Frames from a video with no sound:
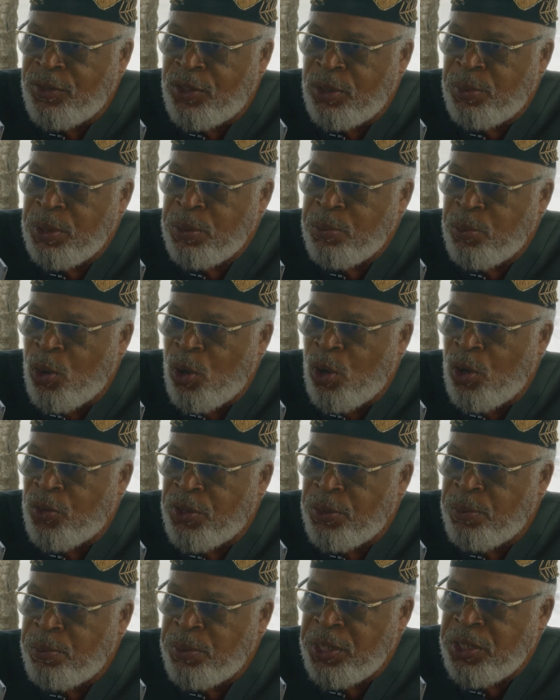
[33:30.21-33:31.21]
to be more
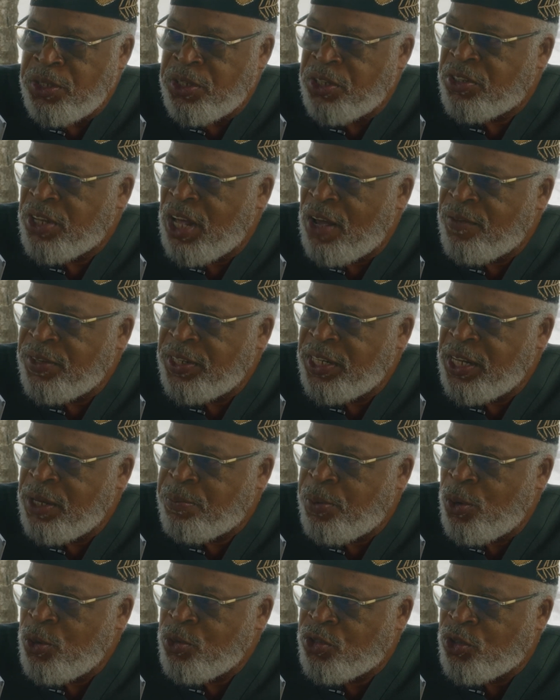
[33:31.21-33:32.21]
than me just having
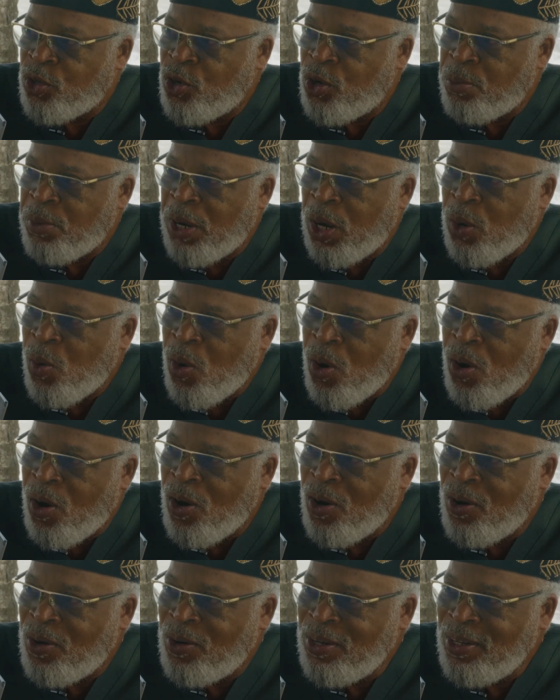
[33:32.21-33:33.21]
their poster on my
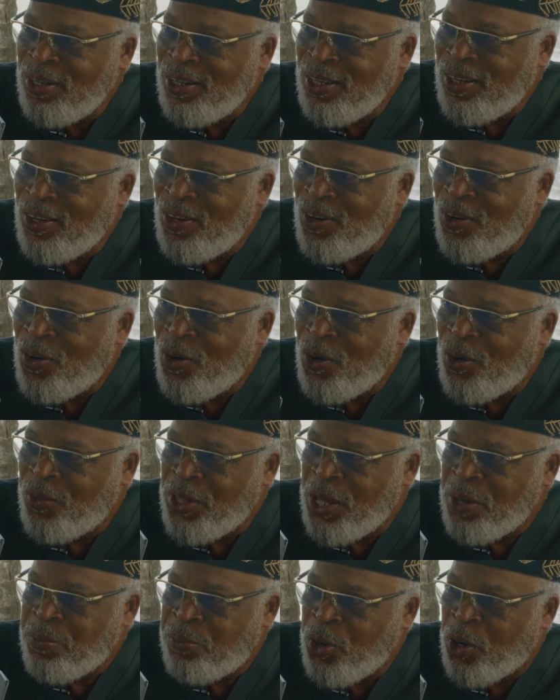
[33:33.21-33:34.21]
wall or
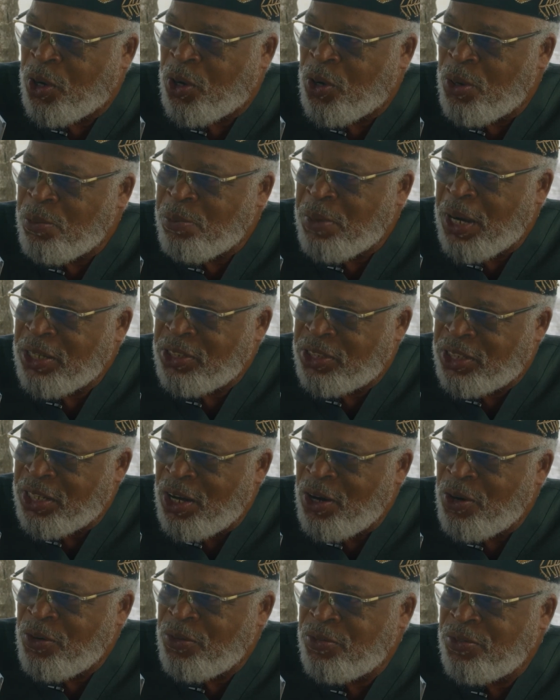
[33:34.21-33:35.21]
their book on my
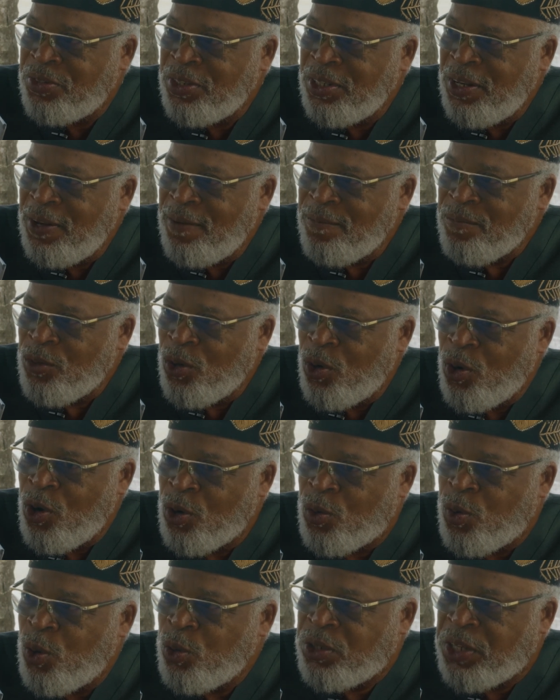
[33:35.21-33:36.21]
shelf
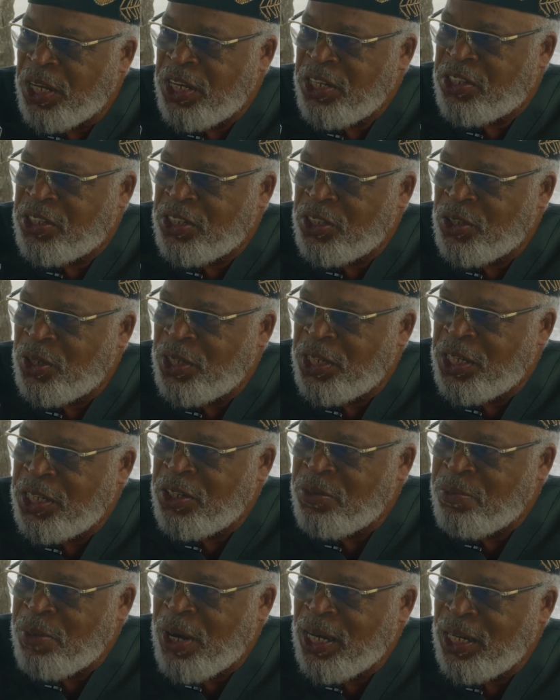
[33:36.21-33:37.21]
or a quotation on the
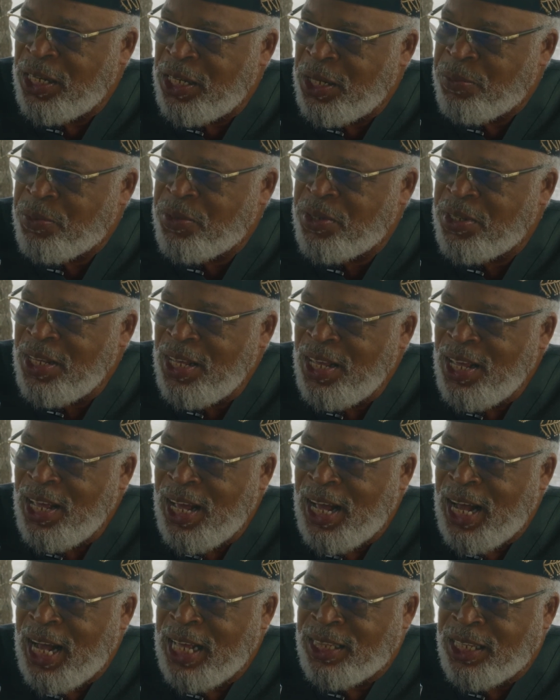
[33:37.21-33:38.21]
end of my lips.
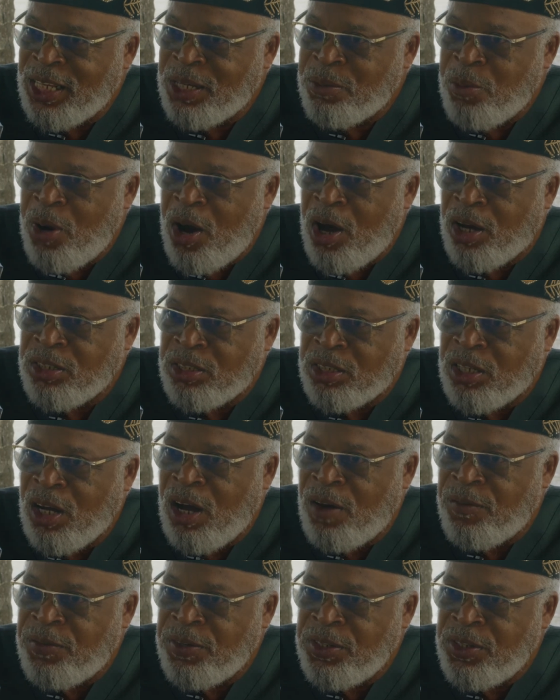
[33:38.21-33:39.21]
I think Marcus
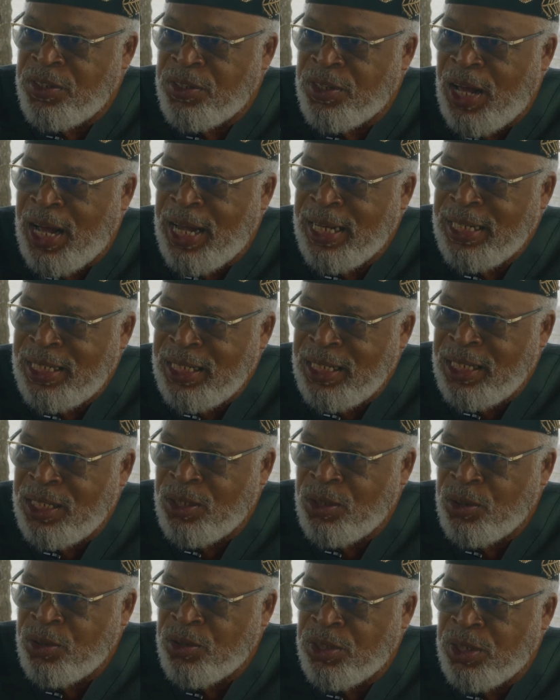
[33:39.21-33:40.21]
Garvey's
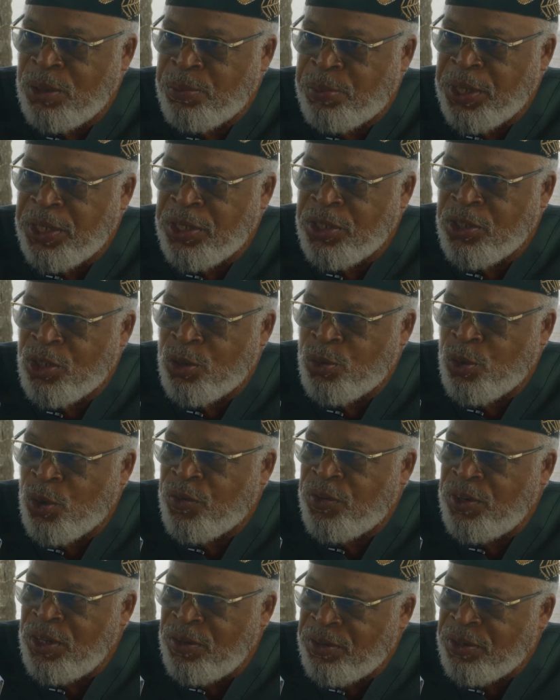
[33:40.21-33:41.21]
ideals and opinions are
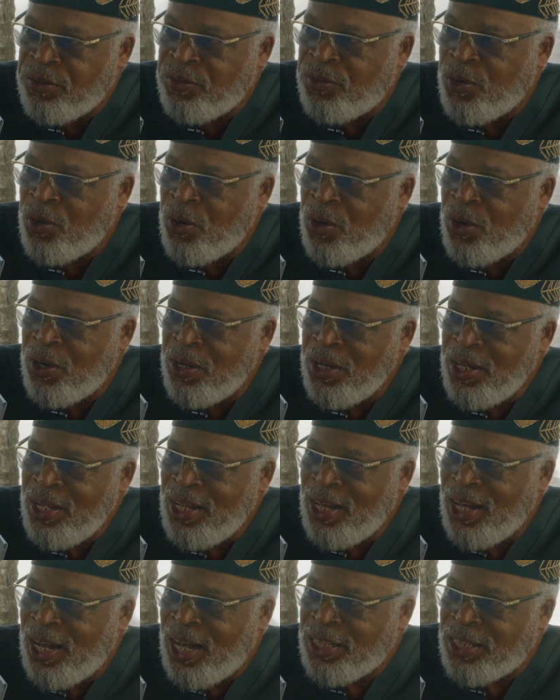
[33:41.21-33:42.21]
worth living for.
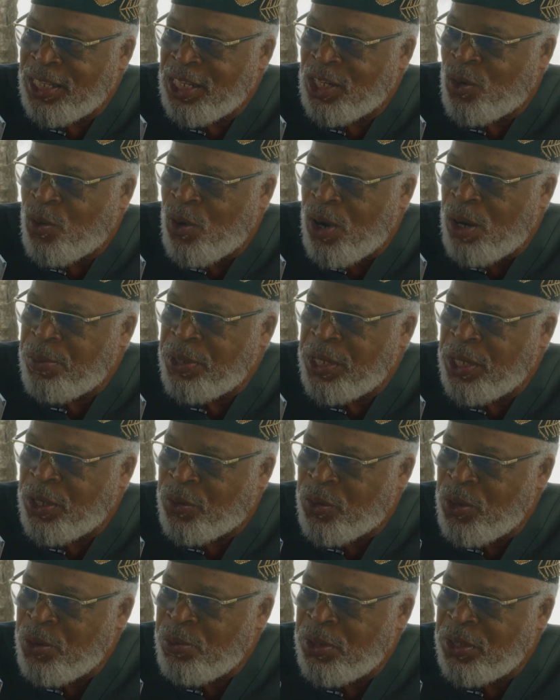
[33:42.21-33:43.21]
I think Kwame
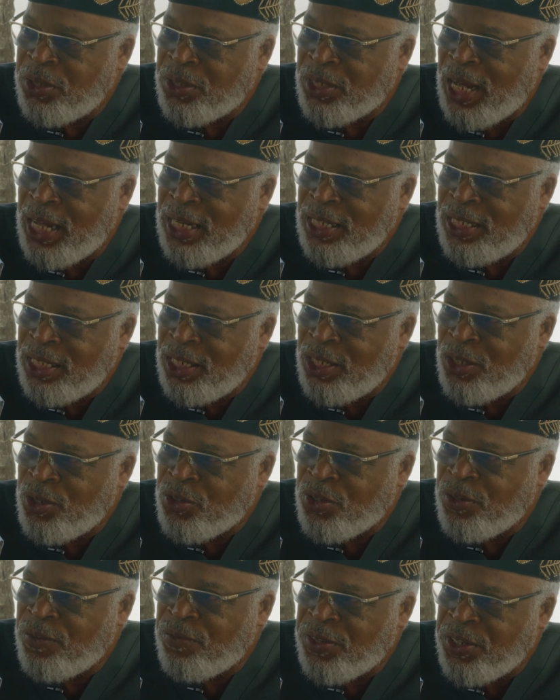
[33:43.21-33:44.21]
Nkrumah's
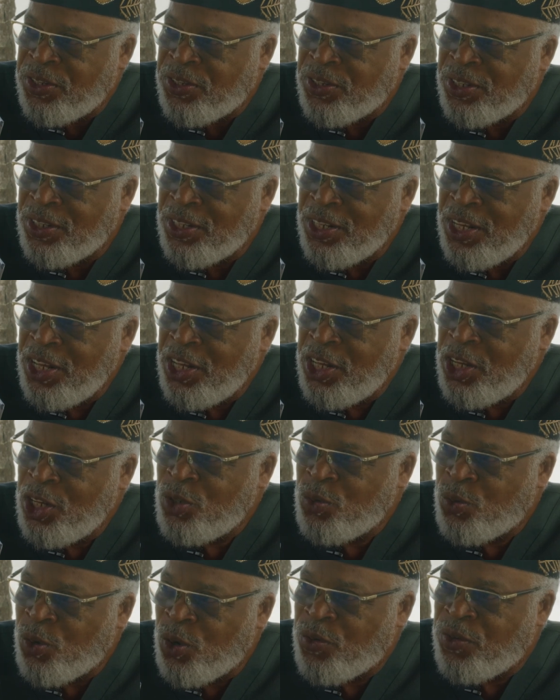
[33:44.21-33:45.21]
ideals and vision
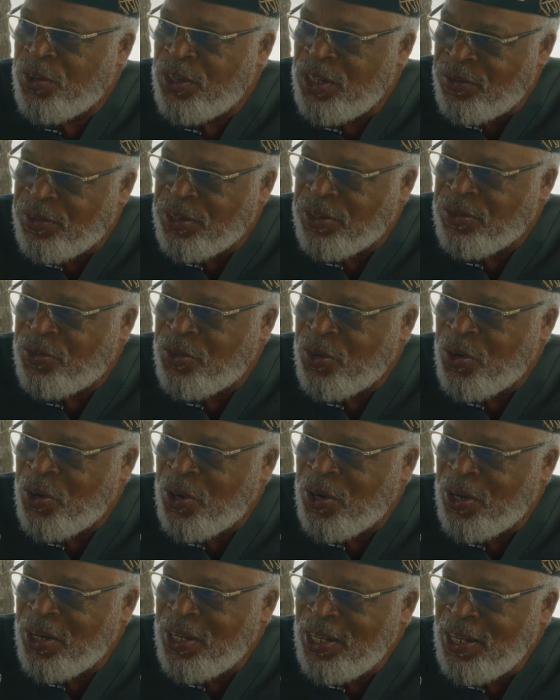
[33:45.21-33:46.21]
is worth living
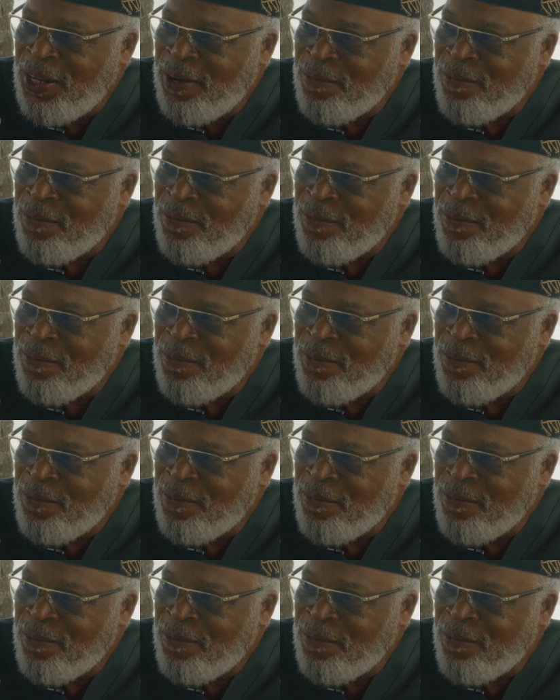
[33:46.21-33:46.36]
for.